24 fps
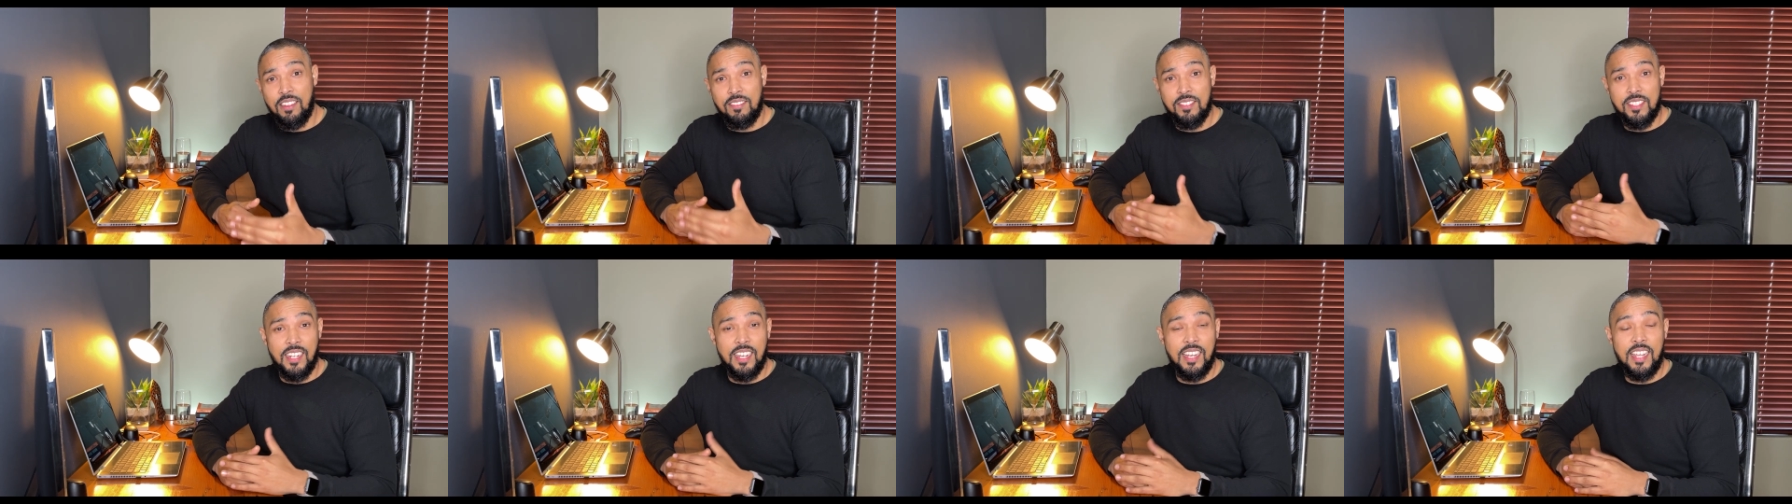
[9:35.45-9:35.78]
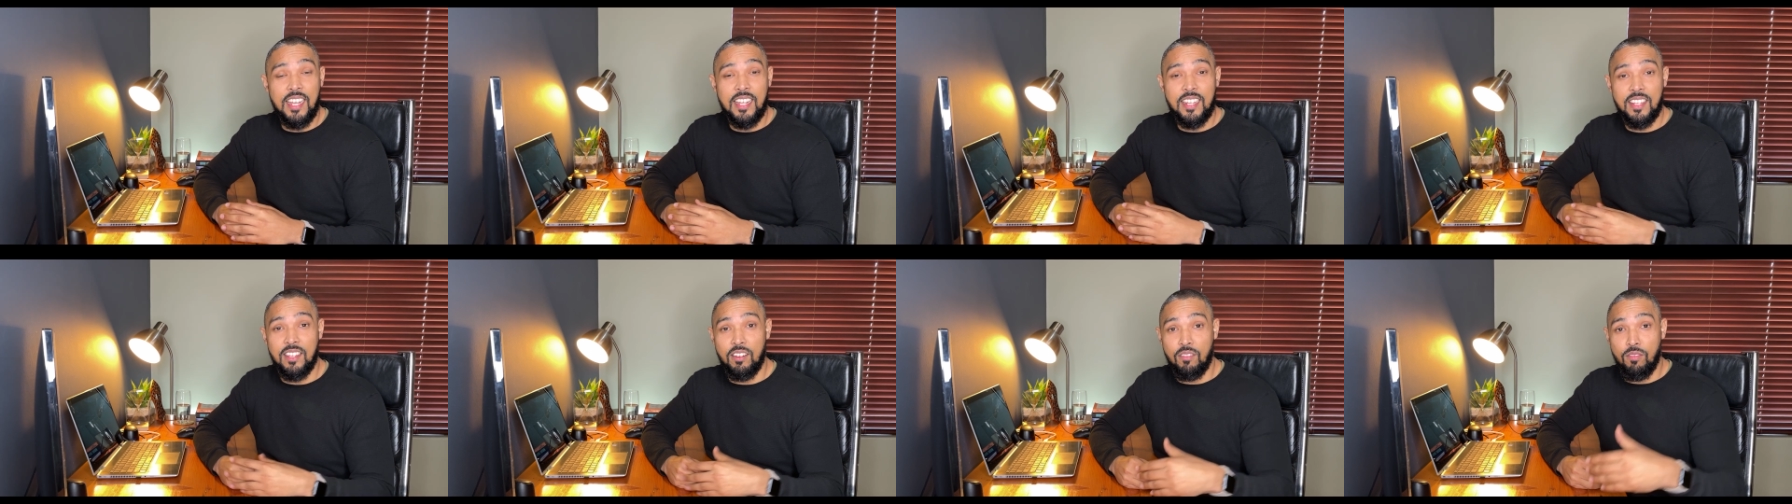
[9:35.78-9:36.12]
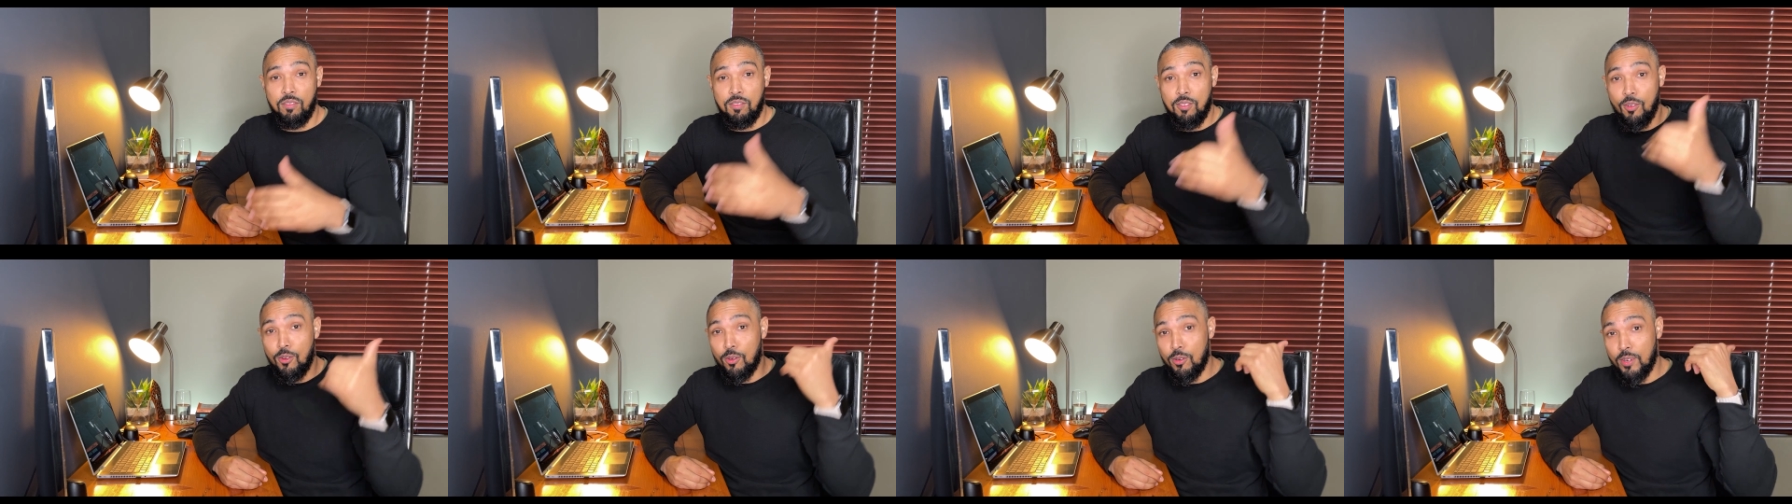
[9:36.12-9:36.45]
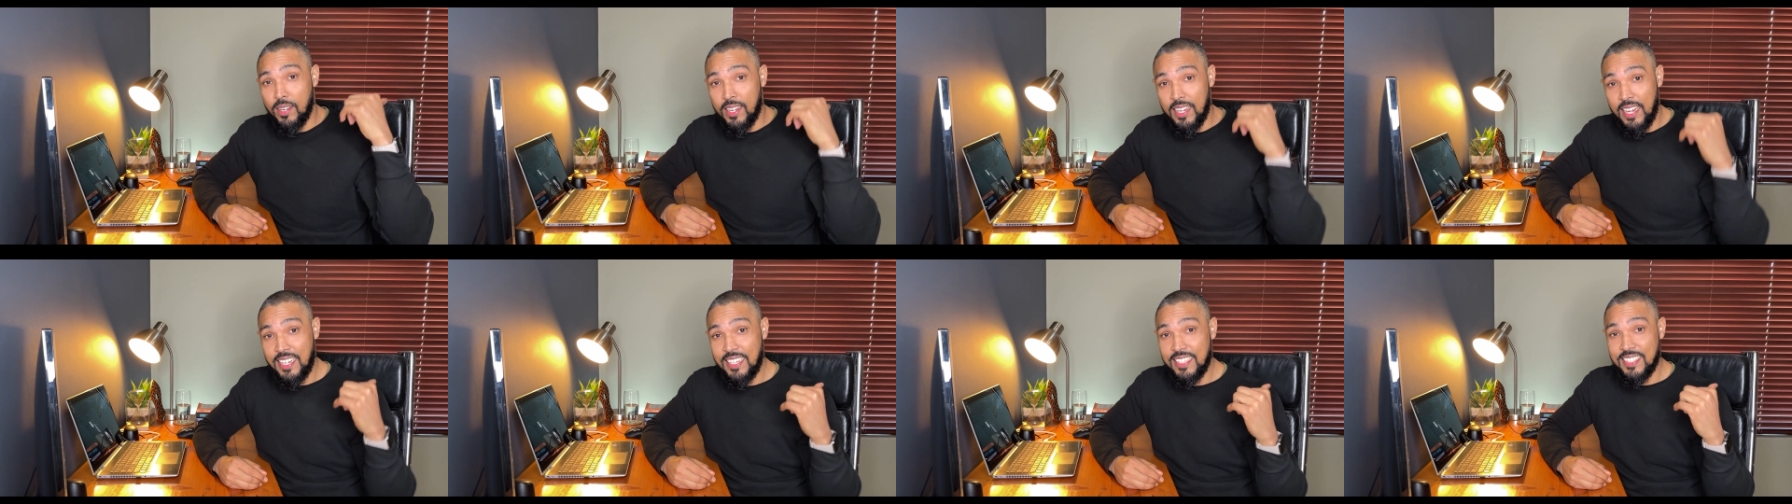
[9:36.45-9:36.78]
selected four
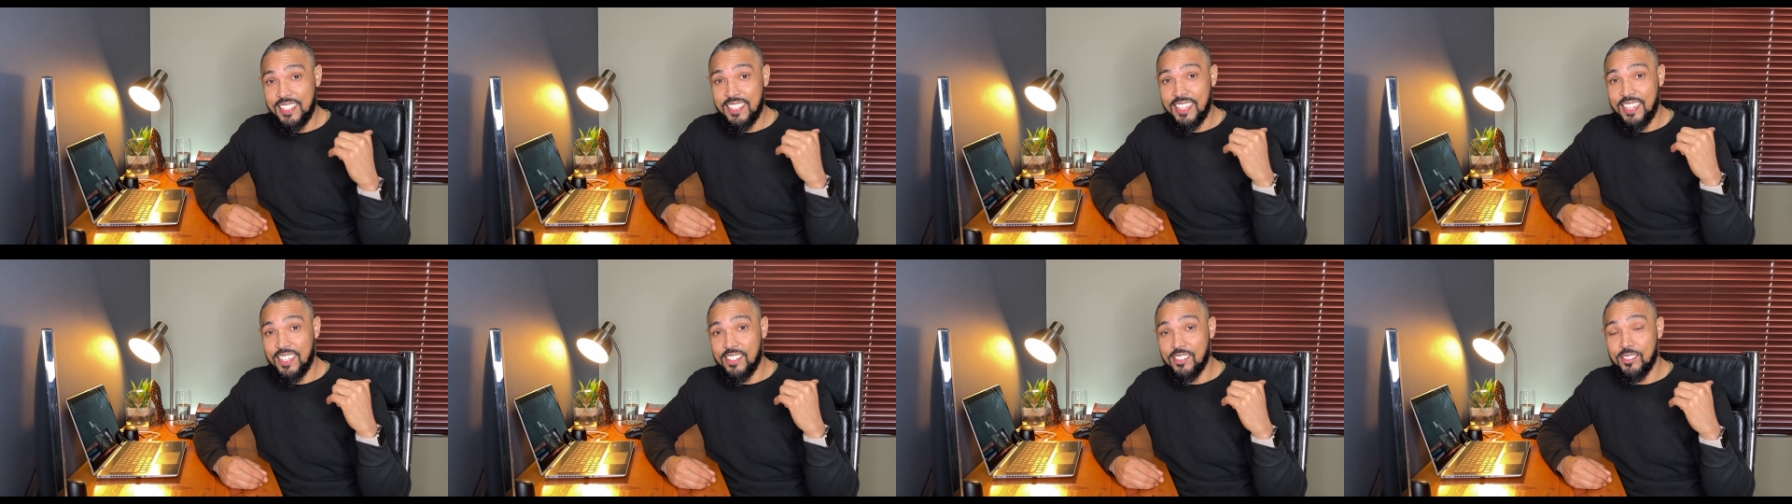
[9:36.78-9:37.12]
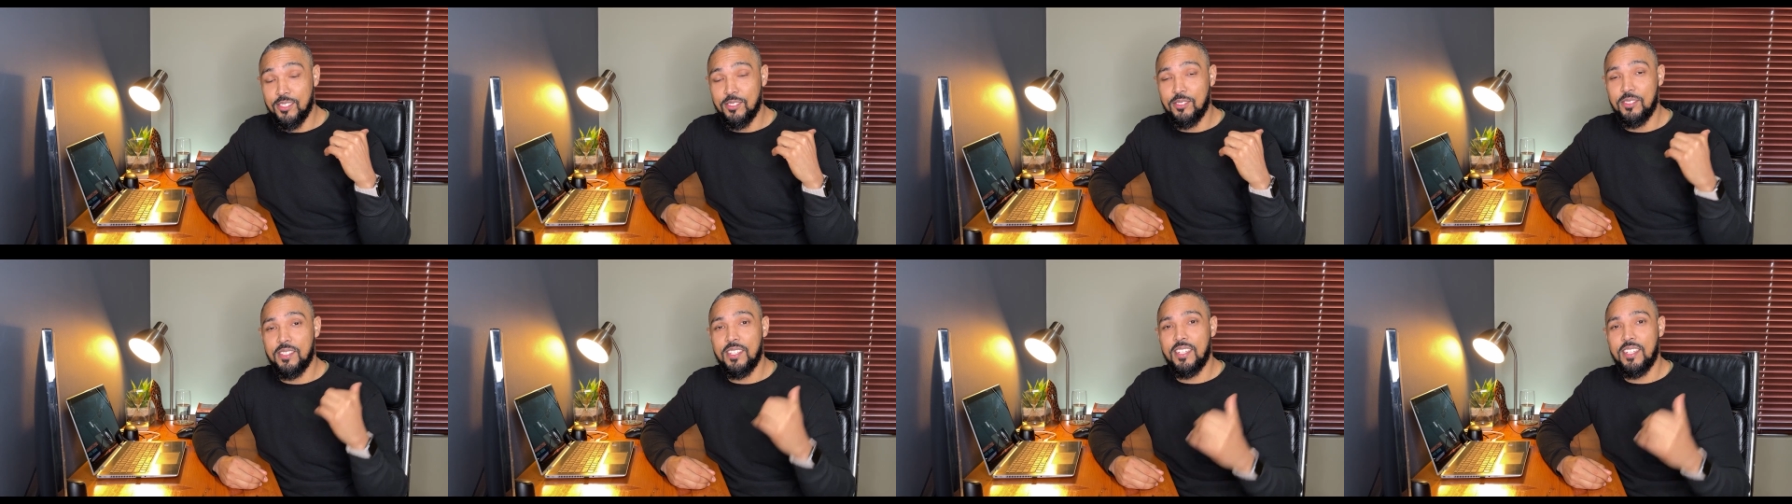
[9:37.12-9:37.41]
days ago,